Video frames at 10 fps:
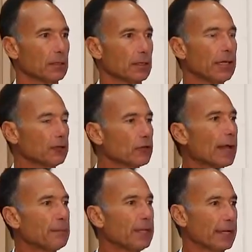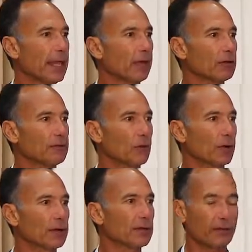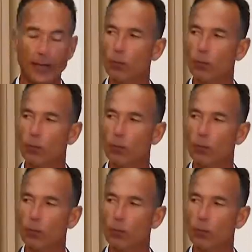yet they're not being accounted for. In fact,